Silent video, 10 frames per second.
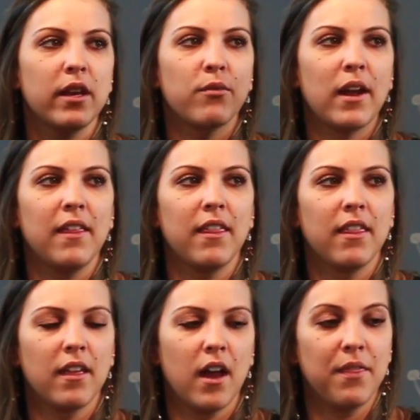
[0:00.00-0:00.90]
to write
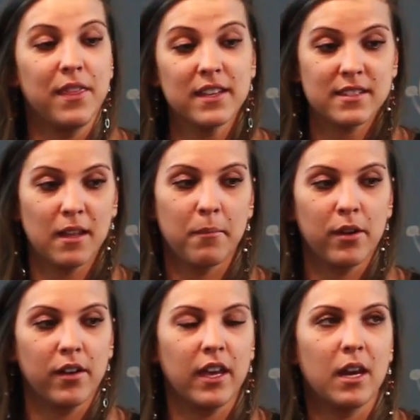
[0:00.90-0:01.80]
this
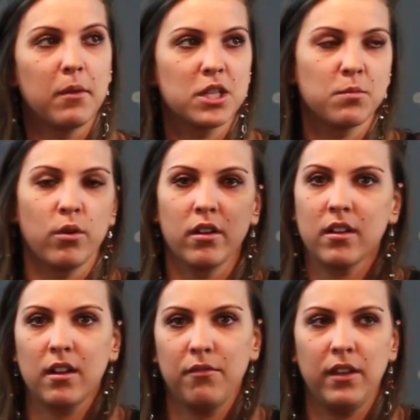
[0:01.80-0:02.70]
number in a much more
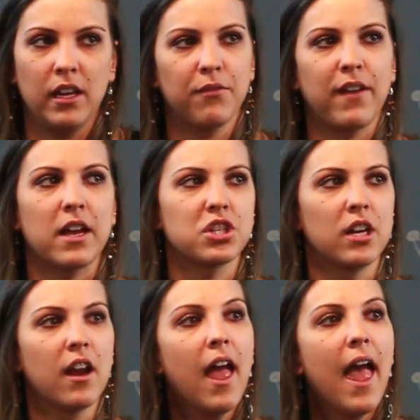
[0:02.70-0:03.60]
convenient
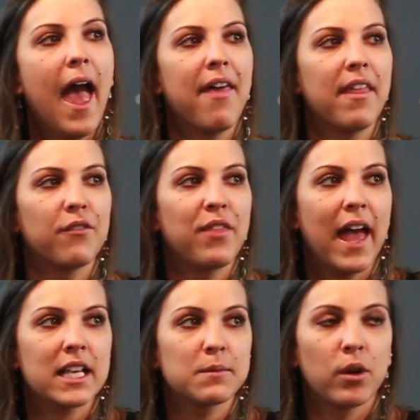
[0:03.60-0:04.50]
fashion. And then if the
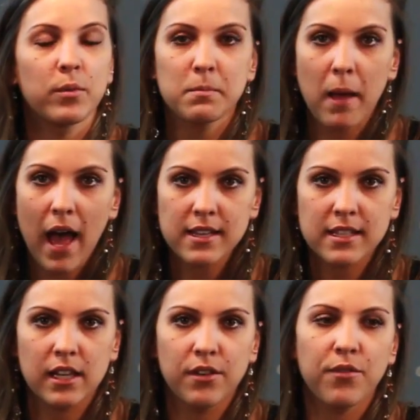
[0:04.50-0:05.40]
exponent was
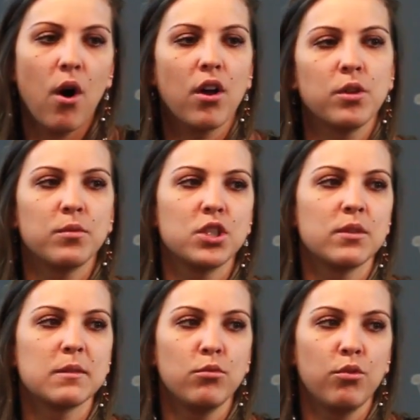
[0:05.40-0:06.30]
positive, all you would do
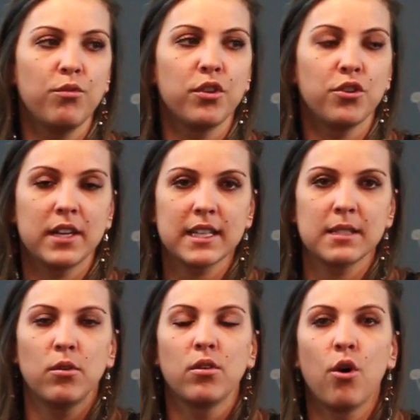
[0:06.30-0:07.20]
is move your
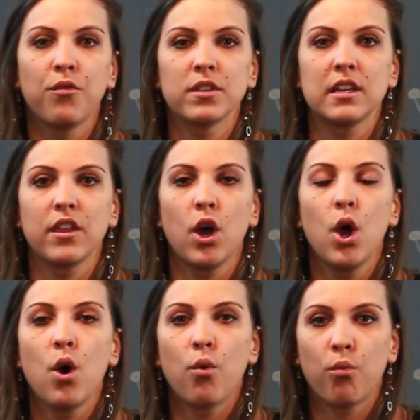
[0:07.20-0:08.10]
decimal over to the
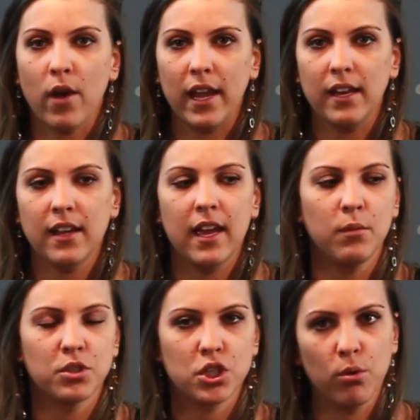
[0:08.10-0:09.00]
right, and it
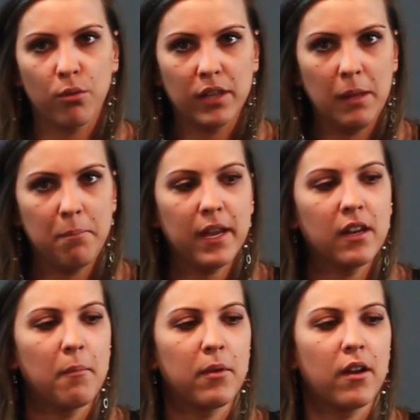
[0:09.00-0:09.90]
would show you a really big
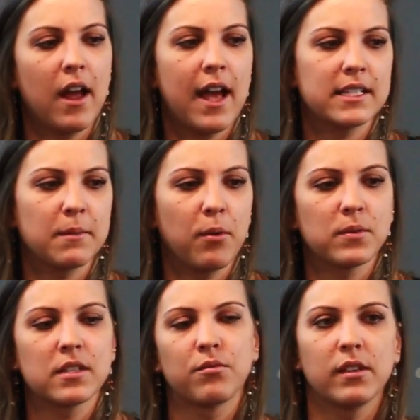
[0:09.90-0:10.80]
number as
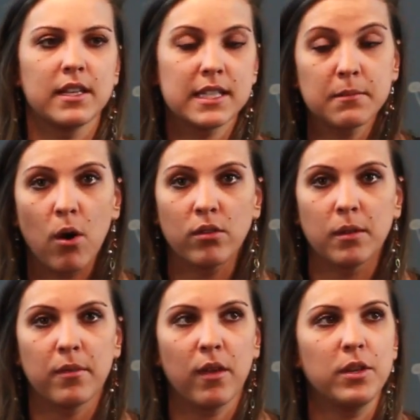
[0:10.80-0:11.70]
opposed to the really small
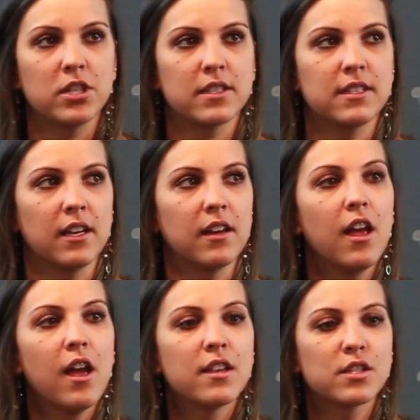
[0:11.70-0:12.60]
number that we just did.
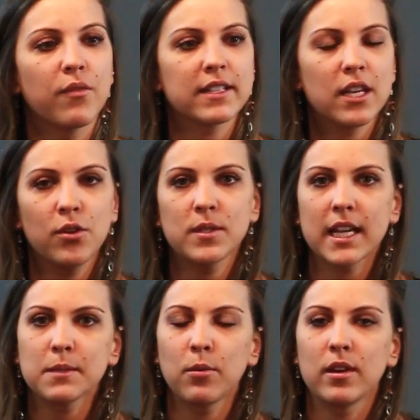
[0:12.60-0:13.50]
So that's how you use
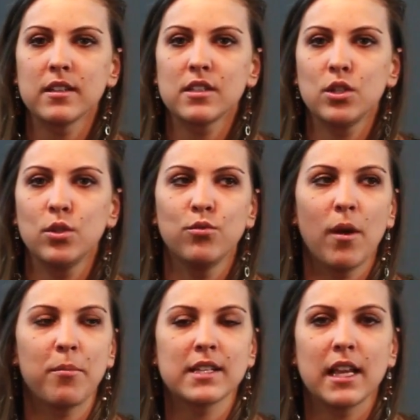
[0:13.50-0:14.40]
exponents to
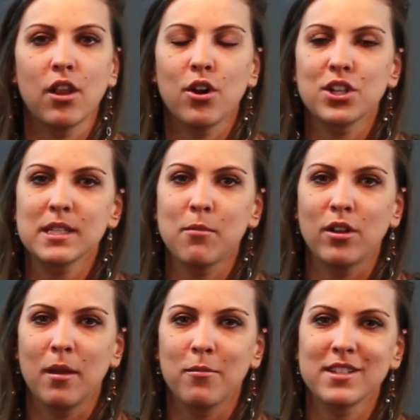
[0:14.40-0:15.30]
represent large and small
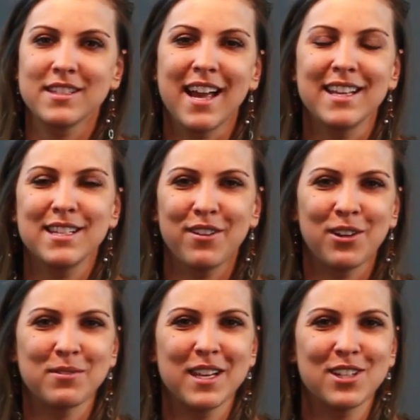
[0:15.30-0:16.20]
numbers in scientific
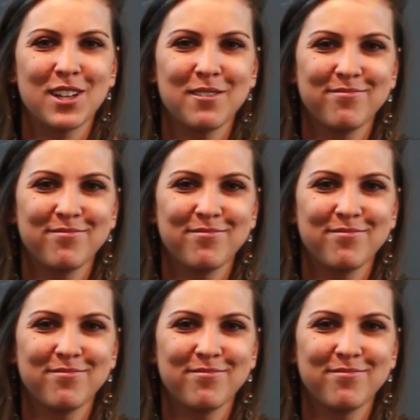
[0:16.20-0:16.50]
notation.